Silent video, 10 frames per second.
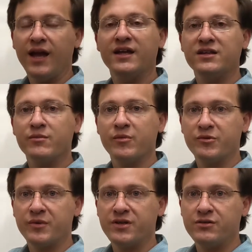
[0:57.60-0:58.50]
and come up
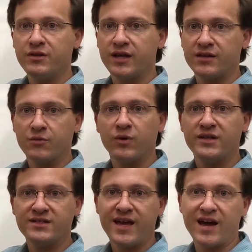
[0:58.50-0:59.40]
with my new length. What
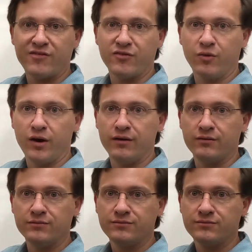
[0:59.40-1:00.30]
is half of 1?
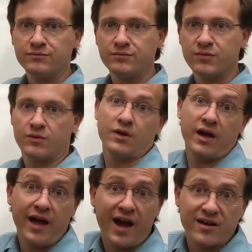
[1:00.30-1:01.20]

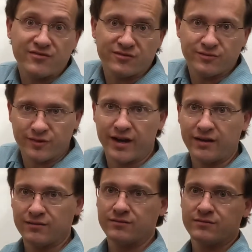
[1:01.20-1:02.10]
A half,
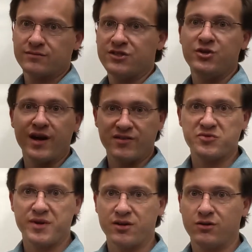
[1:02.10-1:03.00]
right? 2
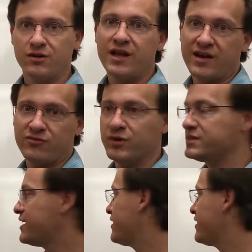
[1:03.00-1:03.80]
halves make a whole, half of 1 is a